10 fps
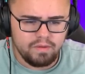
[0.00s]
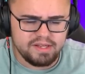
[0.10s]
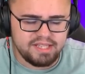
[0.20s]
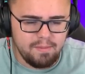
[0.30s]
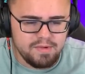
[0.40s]

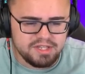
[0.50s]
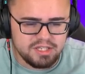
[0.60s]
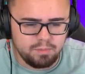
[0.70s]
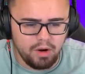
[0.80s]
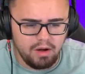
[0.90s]
Is that
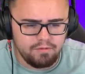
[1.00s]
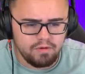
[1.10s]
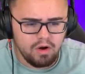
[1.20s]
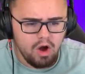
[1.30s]
Mrs. Puff?